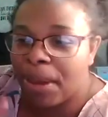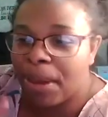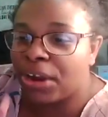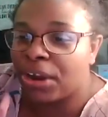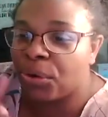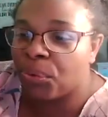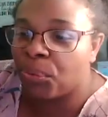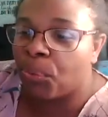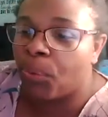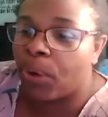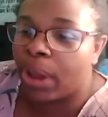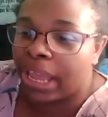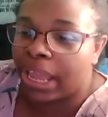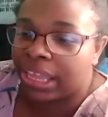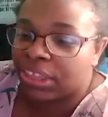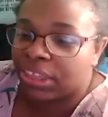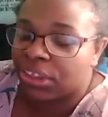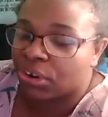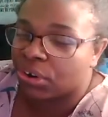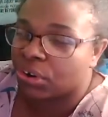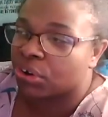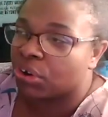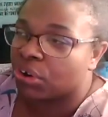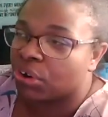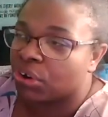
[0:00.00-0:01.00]
no matter what
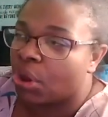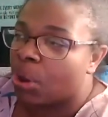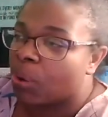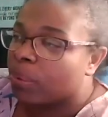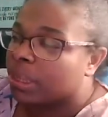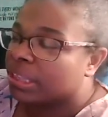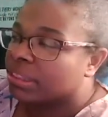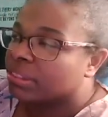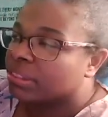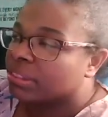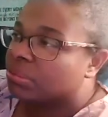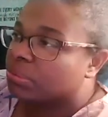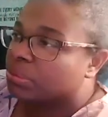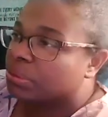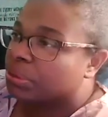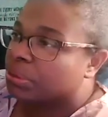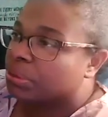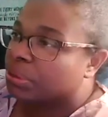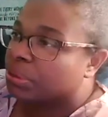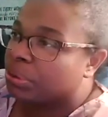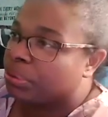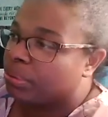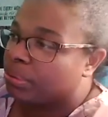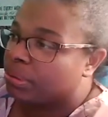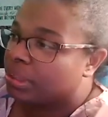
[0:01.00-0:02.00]
you're going
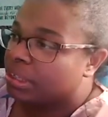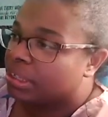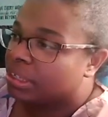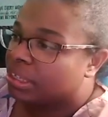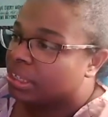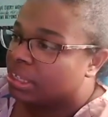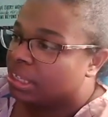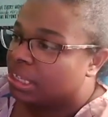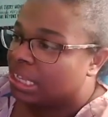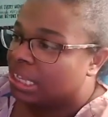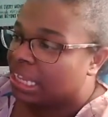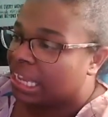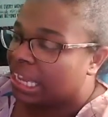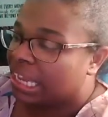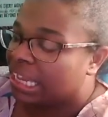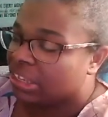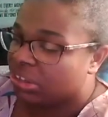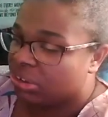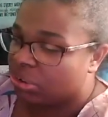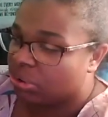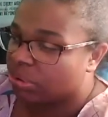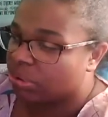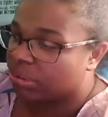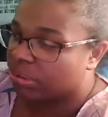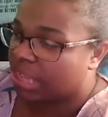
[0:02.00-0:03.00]
through in
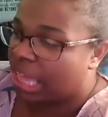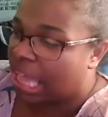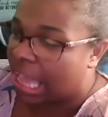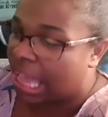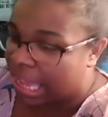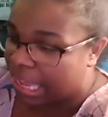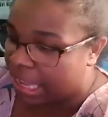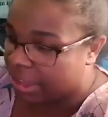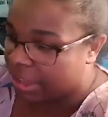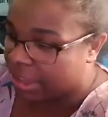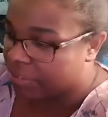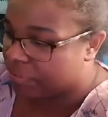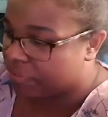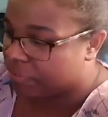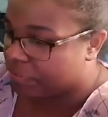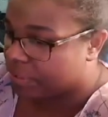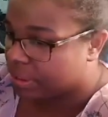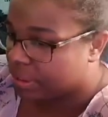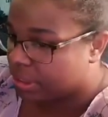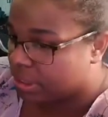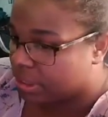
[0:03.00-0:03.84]
your life,